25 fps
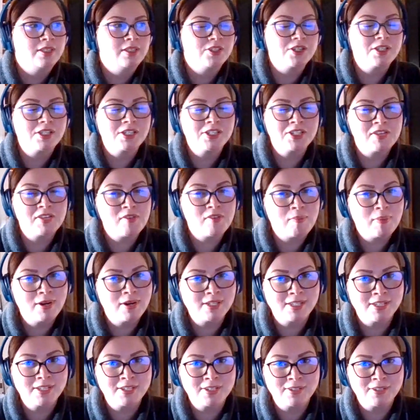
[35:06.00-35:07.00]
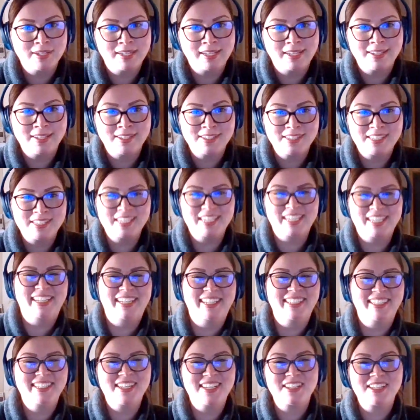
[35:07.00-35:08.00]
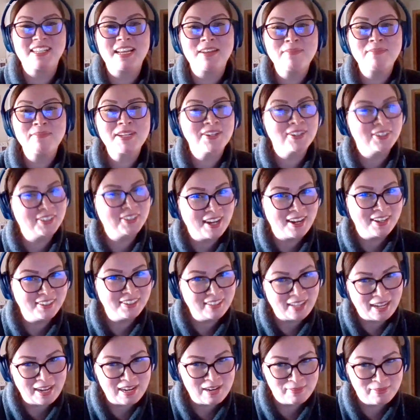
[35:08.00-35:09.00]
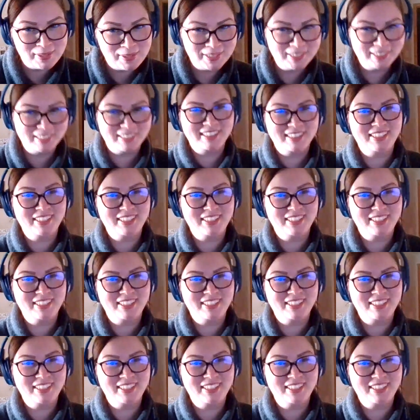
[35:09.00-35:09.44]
Just because you have a person doing it does not mean you're not liable